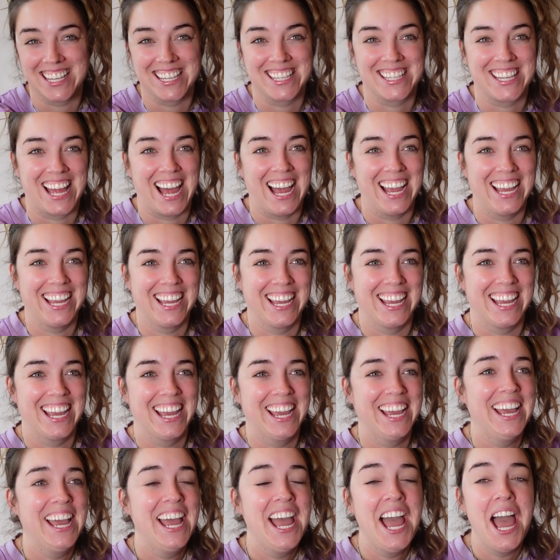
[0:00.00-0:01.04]
are sat
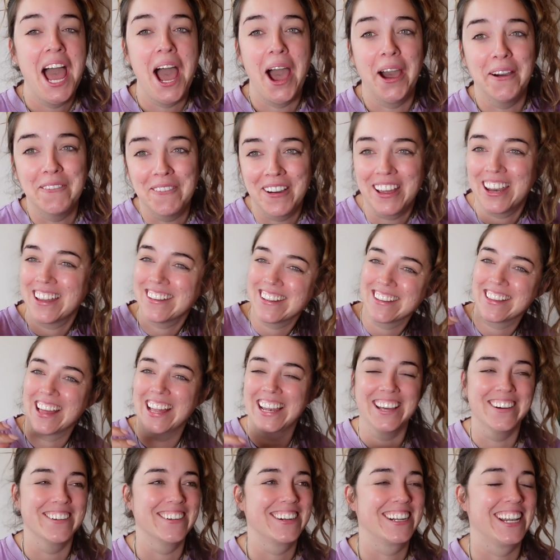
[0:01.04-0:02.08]
here, and when I did that
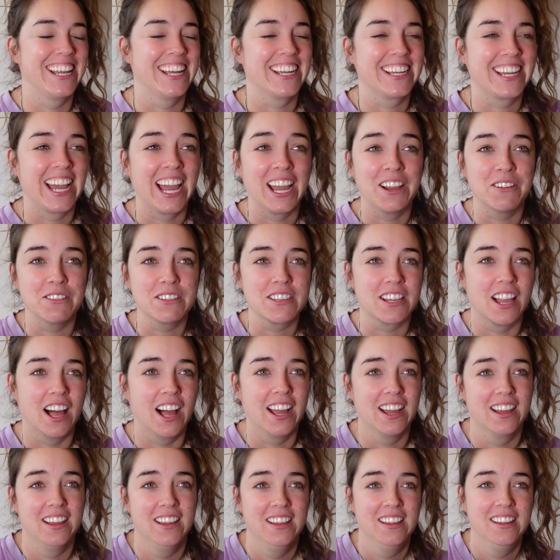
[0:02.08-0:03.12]
little click, Kate was
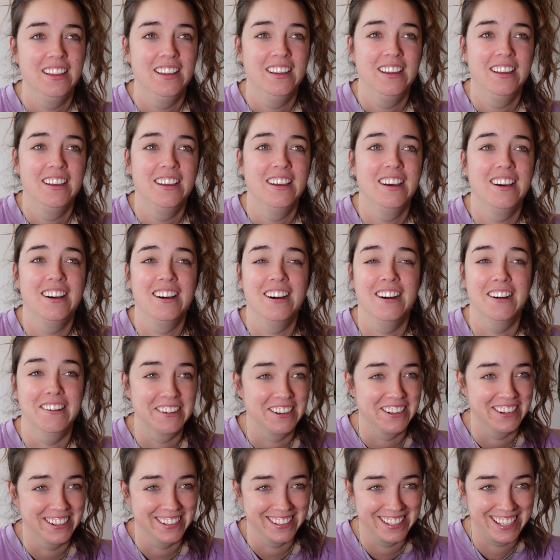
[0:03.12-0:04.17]
like,
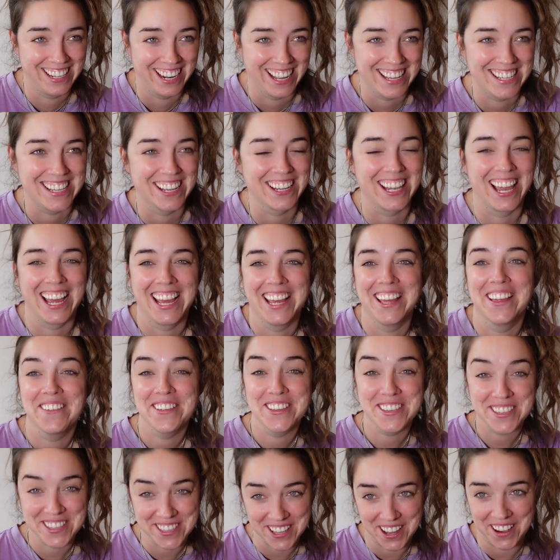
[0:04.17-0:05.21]
oh god, it
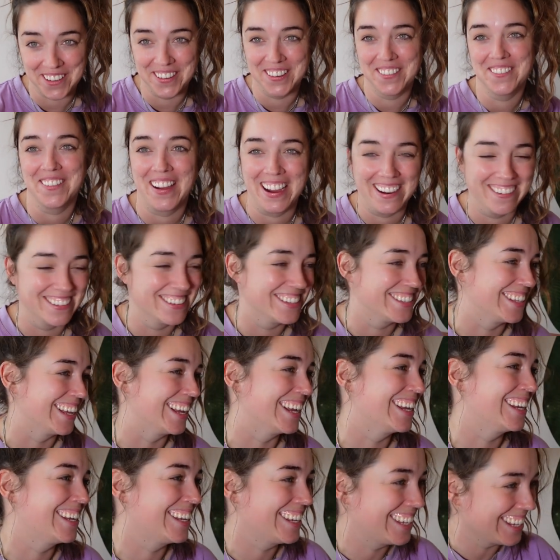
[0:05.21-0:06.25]
was so
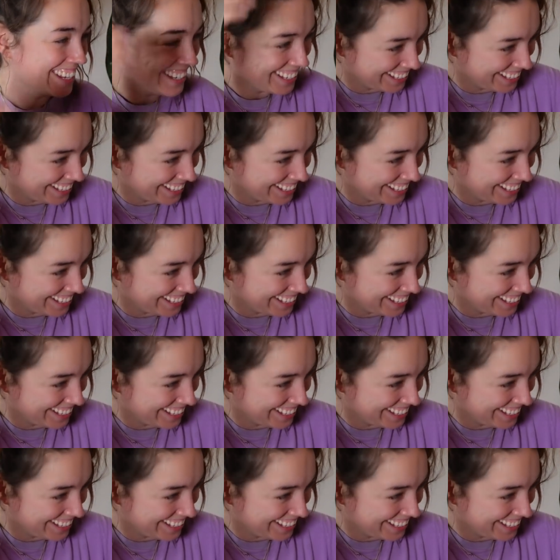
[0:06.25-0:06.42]
embarrassing.